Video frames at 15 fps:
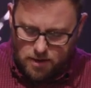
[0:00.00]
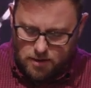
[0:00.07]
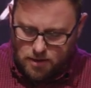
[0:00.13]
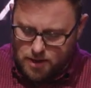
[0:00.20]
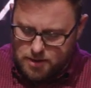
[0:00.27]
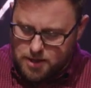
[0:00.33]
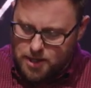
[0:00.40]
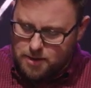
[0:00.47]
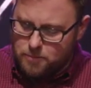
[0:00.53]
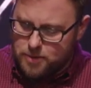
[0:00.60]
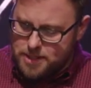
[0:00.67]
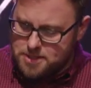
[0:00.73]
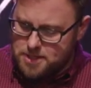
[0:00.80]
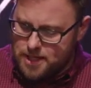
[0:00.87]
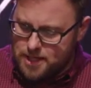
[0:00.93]
And then we
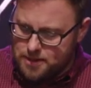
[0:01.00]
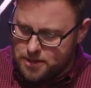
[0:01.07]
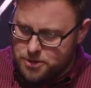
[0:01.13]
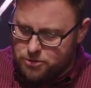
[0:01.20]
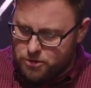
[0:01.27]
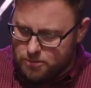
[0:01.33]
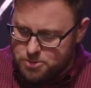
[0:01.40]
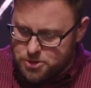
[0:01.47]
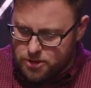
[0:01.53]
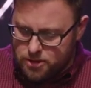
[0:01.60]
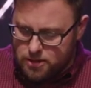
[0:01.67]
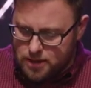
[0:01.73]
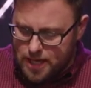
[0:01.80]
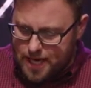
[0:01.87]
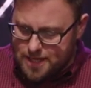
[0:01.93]
see in the
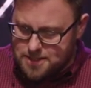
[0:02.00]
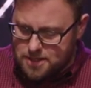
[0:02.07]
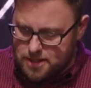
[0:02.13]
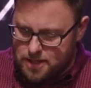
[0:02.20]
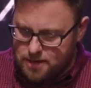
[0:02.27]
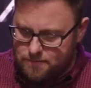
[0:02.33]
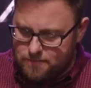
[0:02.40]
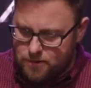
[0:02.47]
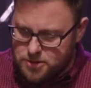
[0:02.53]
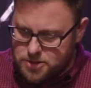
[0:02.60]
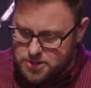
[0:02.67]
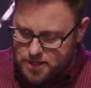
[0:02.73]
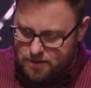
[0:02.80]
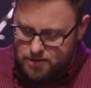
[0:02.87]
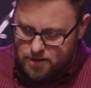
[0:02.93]
scripture, lastly, in verse
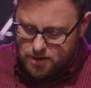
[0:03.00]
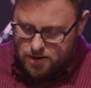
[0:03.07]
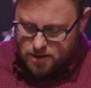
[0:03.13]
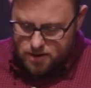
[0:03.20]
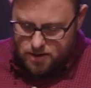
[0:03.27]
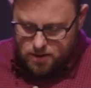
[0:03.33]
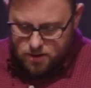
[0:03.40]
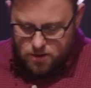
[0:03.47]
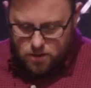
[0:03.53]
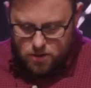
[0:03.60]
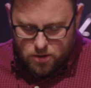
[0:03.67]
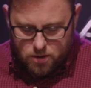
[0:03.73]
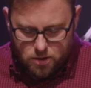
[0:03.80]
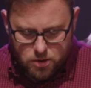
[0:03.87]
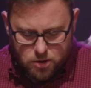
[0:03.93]
7,
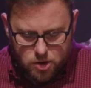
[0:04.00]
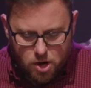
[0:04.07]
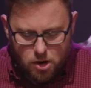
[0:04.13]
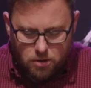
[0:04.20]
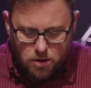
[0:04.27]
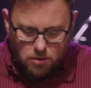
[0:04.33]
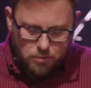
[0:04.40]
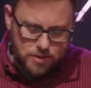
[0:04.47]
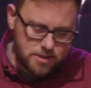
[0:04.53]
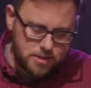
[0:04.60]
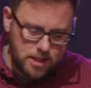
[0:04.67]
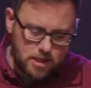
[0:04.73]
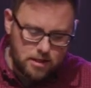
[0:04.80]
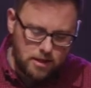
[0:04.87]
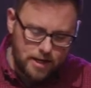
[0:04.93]
Noah was
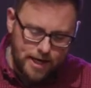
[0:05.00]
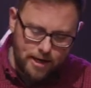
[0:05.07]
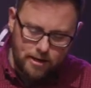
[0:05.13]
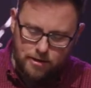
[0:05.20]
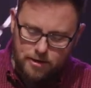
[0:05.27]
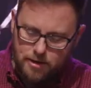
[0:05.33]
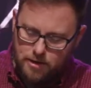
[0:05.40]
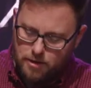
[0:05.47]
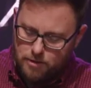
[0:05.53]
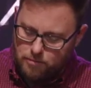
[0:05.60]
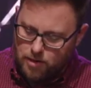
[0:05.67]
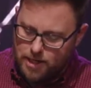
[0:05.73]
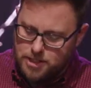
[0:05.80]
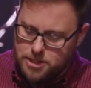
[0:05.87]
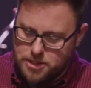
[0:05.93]
declared
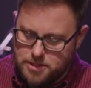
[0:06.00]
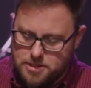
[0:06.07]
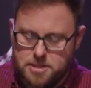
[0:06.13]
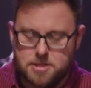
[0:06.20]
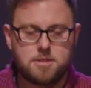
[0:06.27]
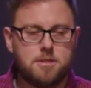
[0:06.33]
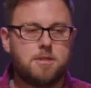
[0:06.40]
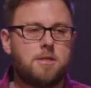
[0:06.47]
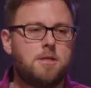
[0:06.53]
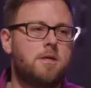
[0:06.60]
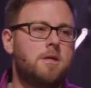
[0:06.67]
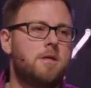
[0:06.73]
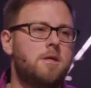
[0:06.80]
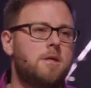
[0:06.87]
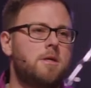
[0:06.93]
righteous.
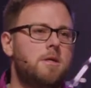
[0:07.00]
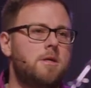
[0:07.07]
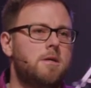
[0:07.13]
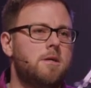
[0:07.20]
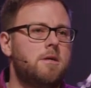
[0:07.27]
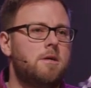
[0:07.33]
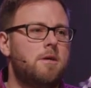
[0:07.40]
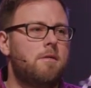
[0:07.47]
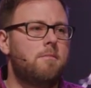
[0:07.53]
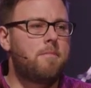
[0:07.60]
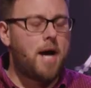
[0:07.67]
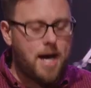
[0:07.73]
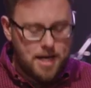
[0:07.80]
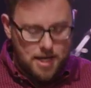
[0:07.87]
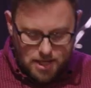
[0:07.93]

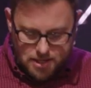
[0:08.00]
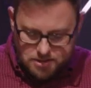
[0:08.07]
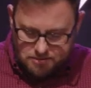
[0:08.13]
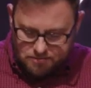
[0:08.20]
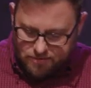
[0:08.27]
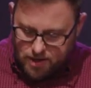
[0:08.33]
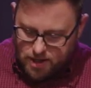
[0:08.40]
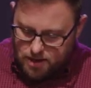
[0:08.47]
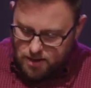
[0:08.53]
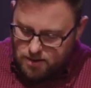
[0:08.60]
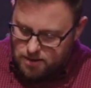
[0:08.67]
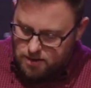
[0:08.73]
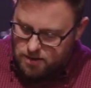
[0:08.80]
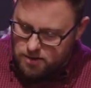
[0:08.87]
By his faith,